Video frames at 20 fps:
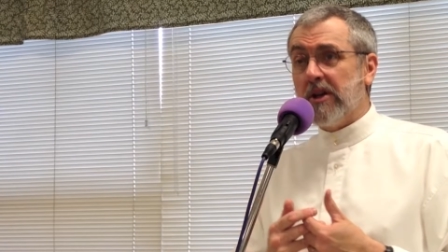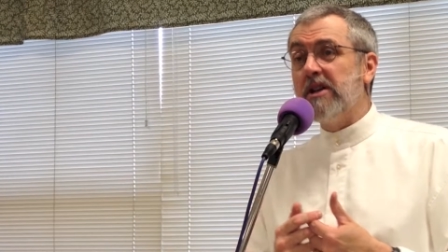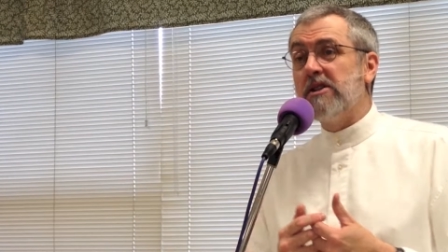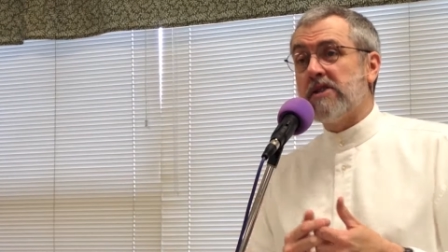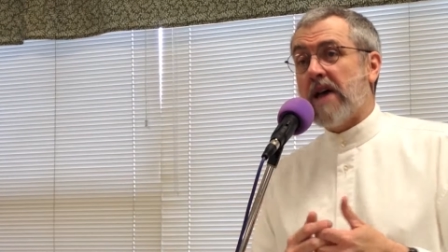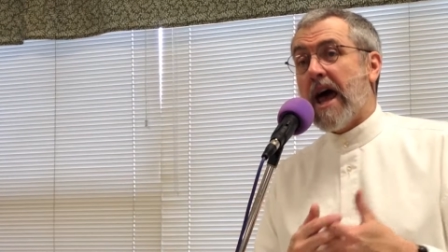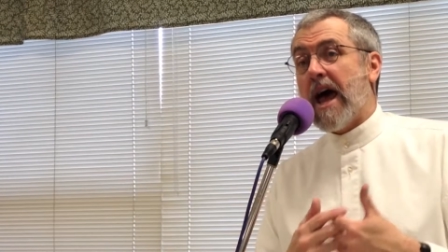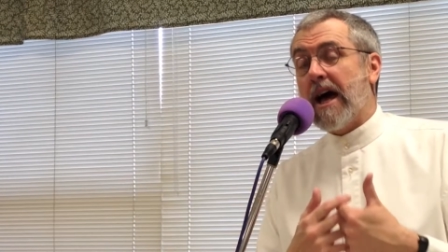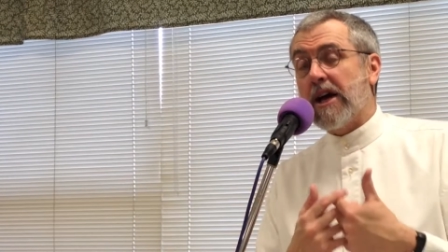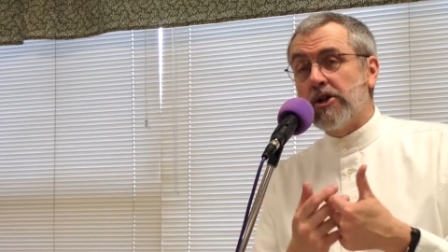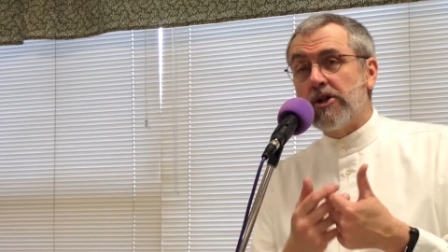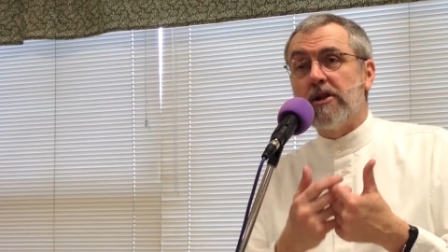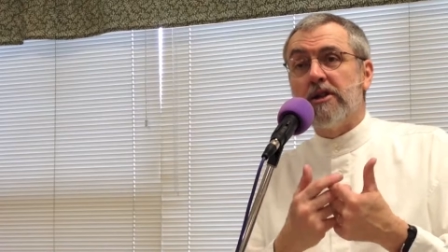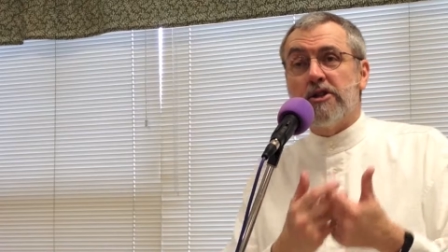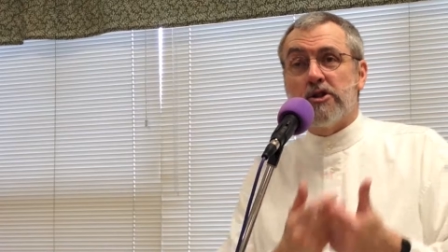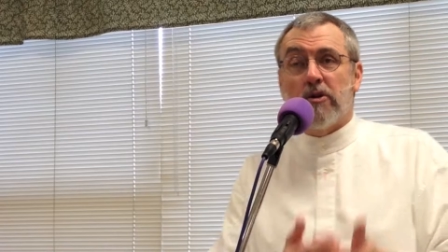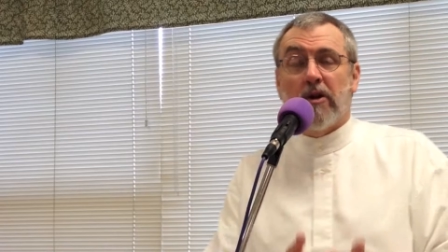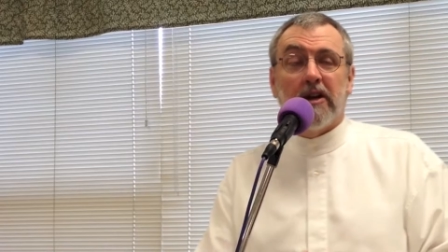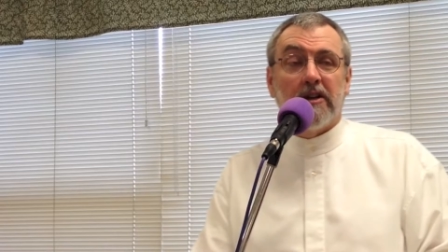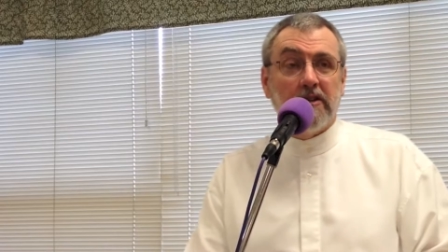He's actually
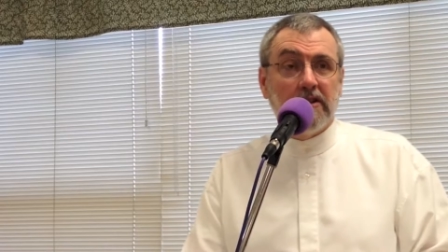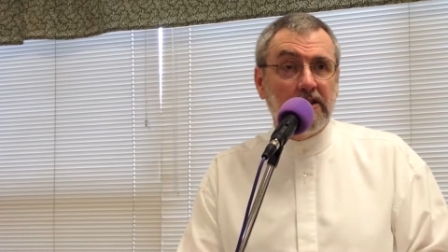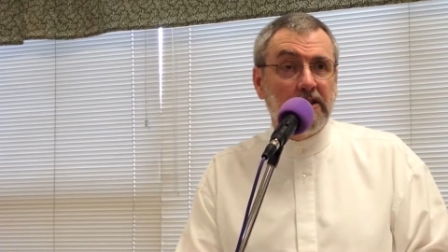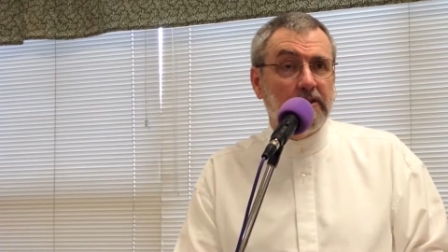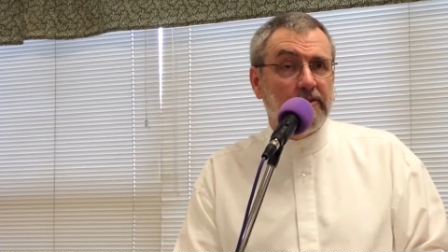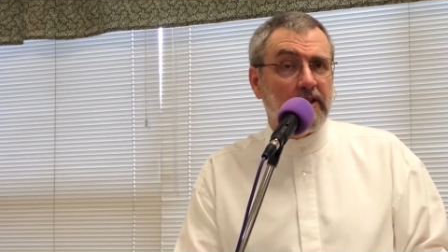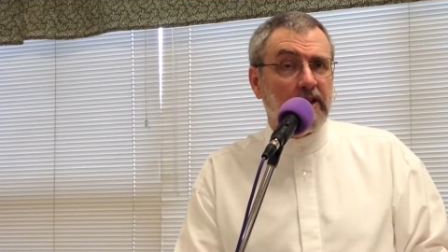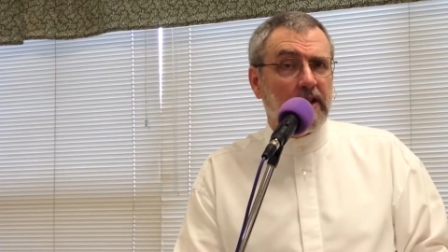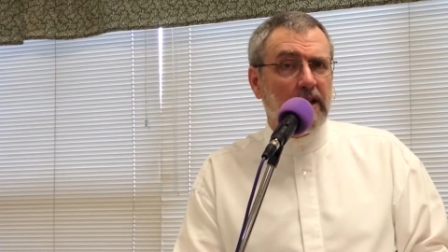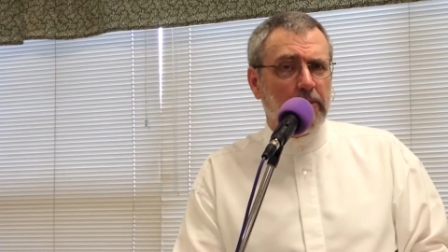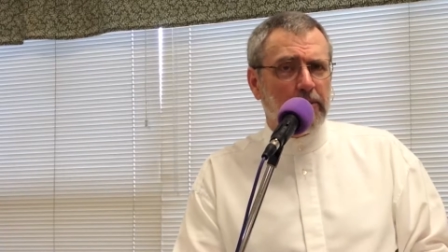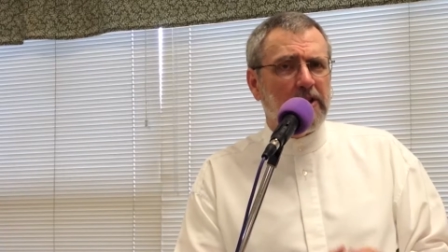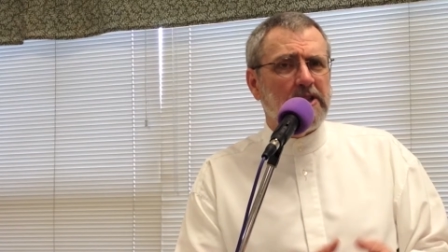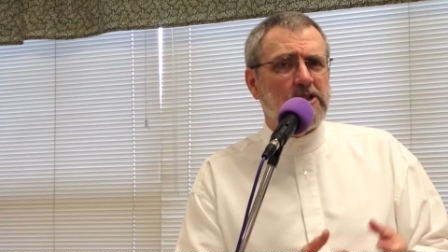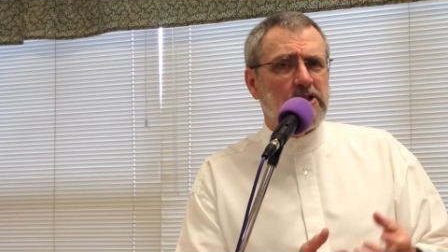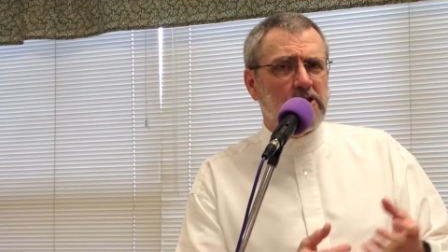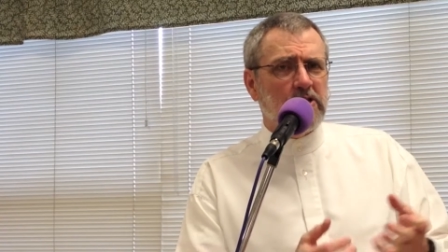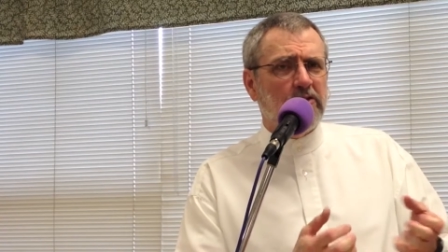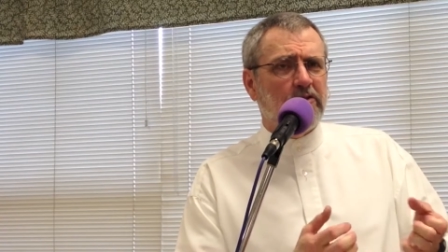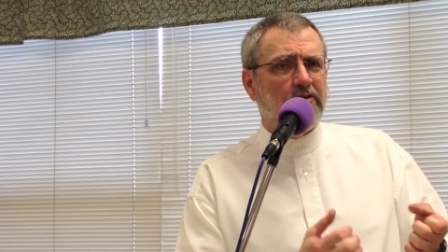trying to live it, but
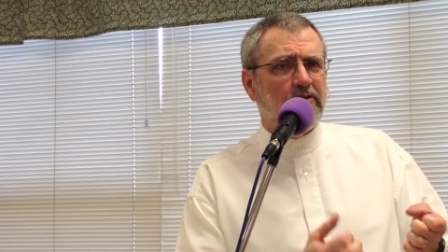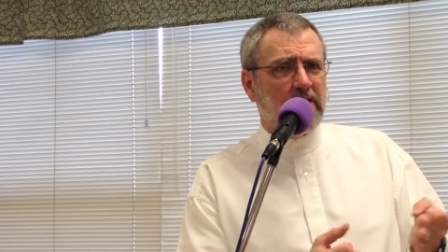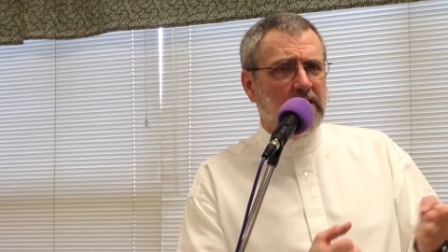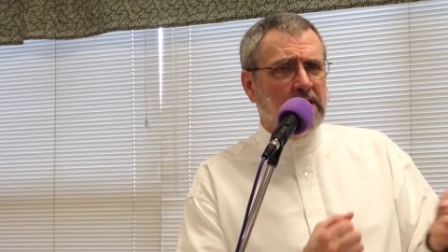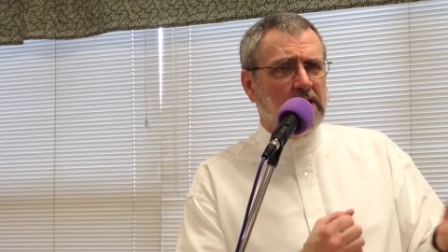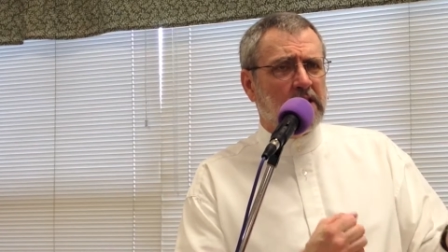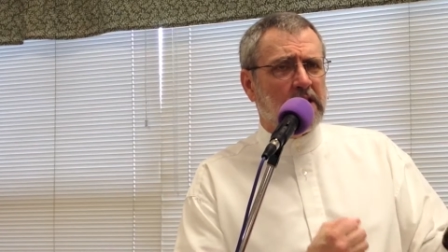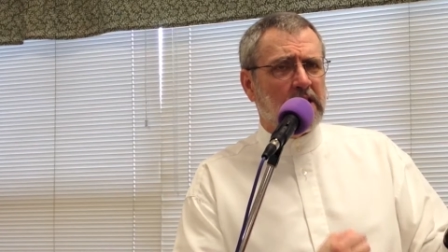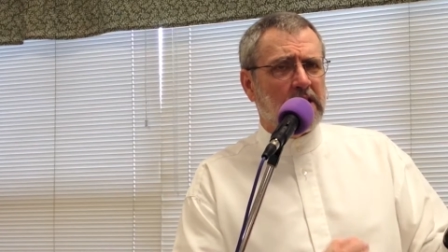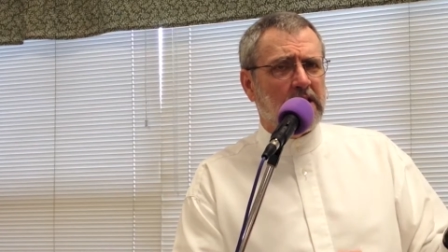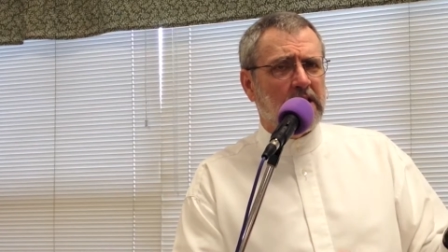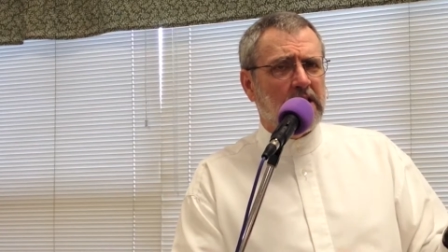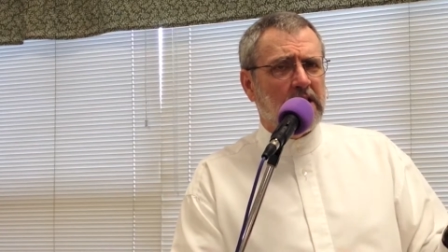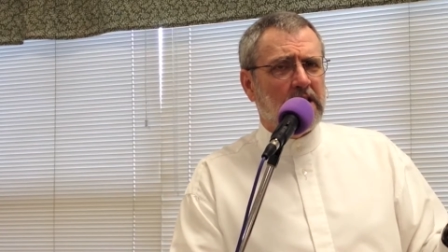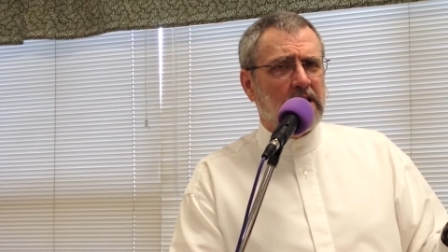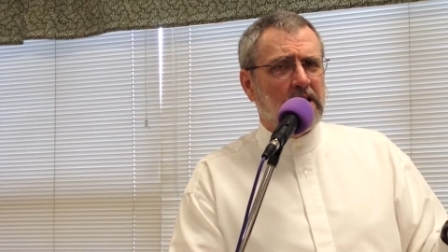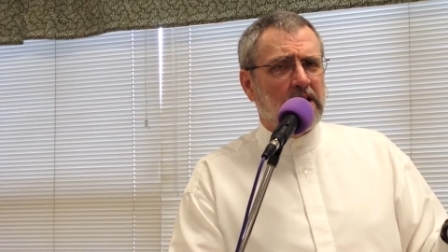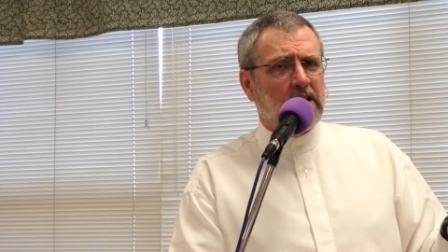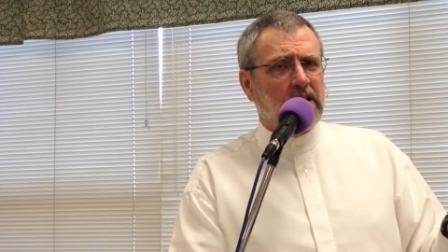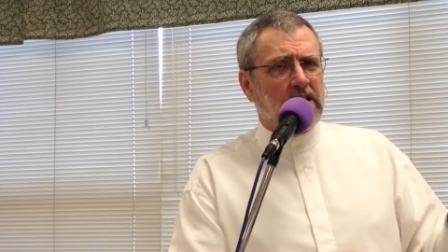he's still feeling
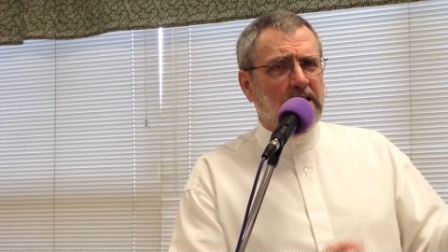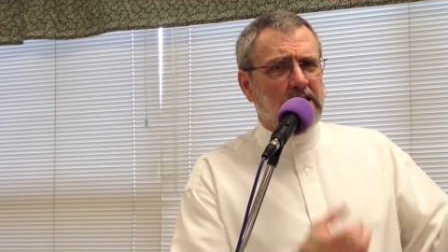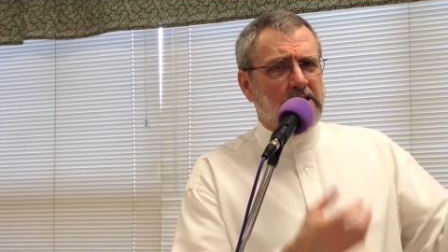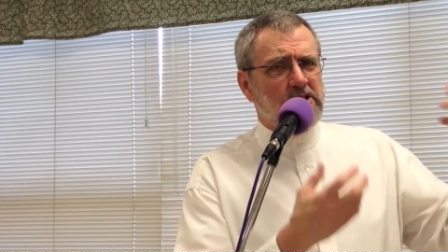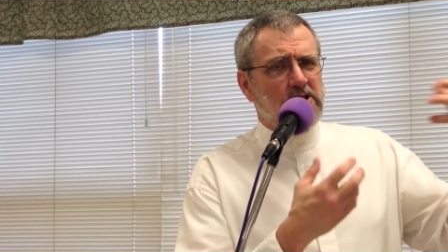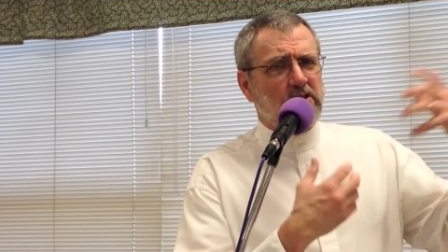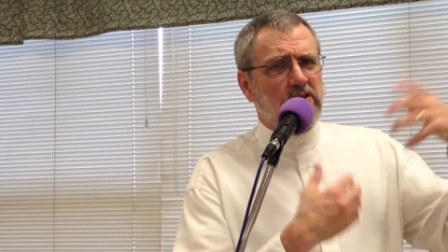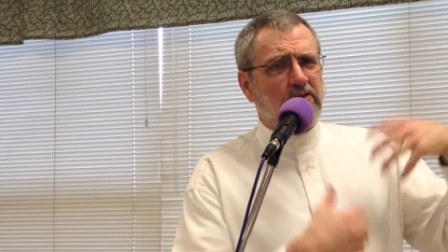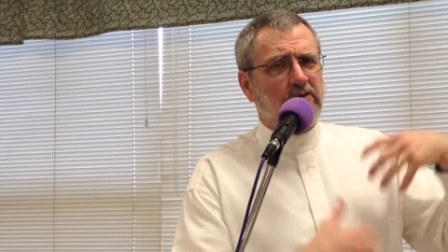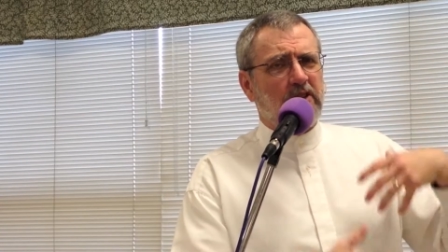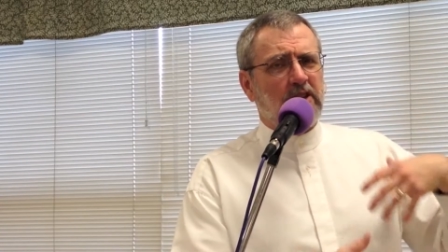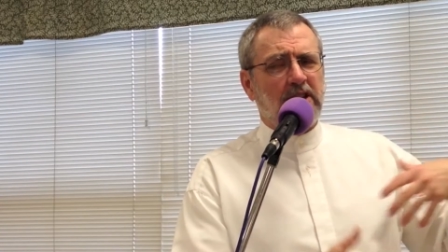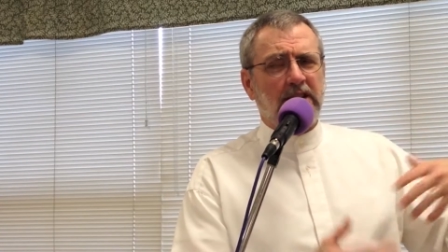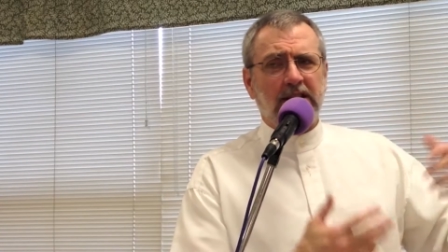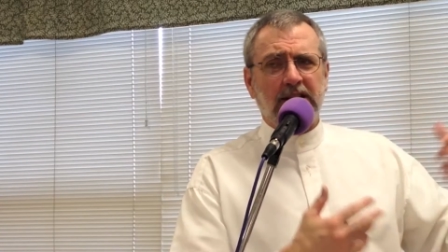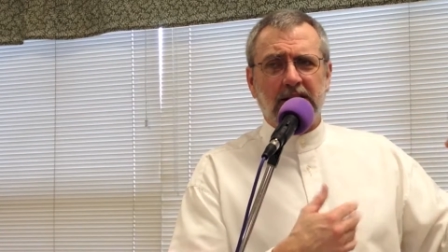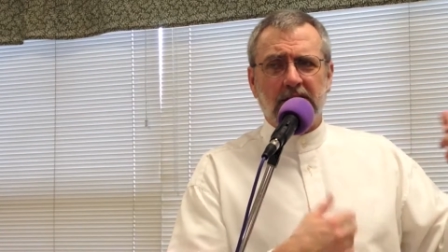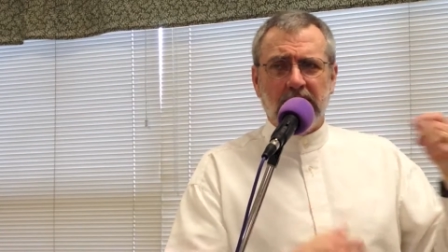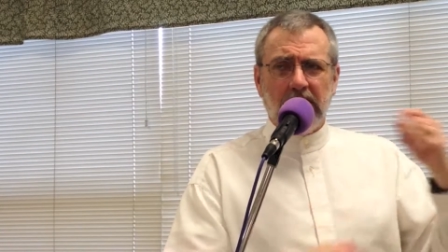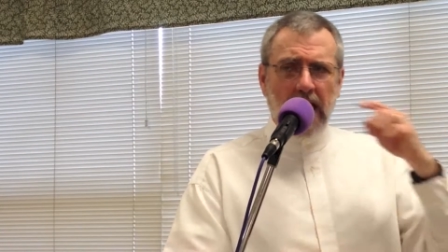he's still
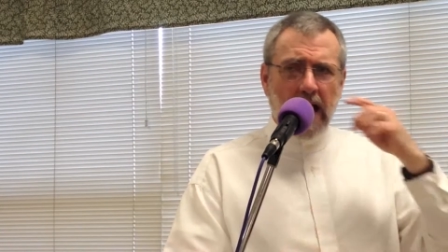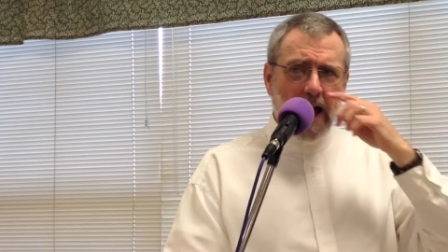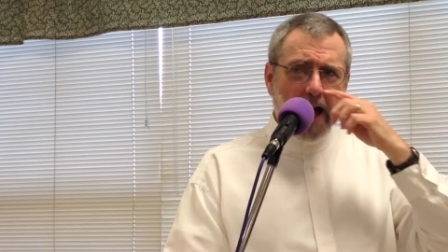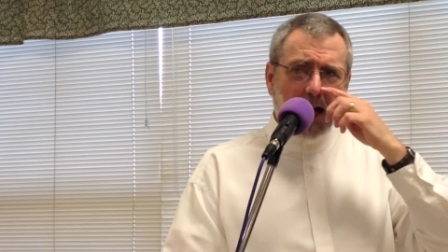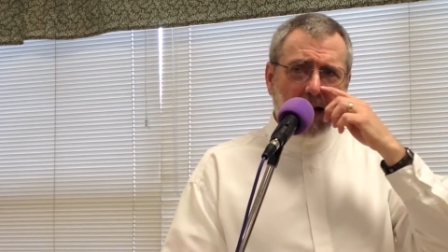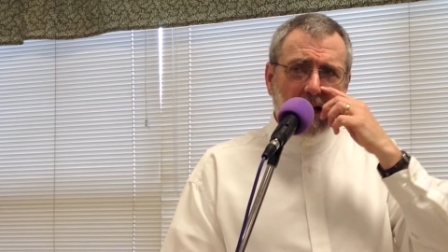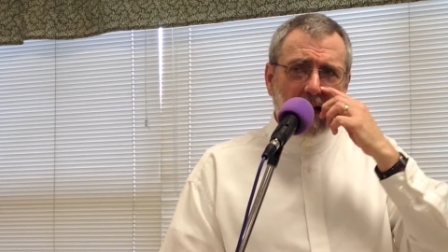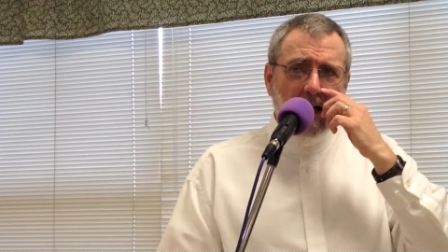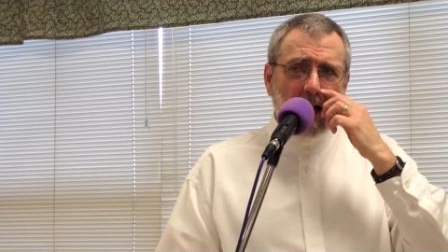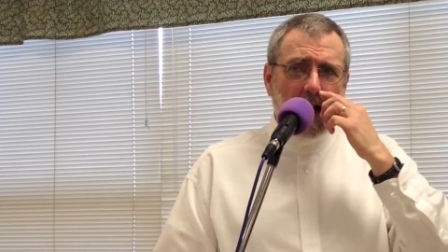feeling the lack.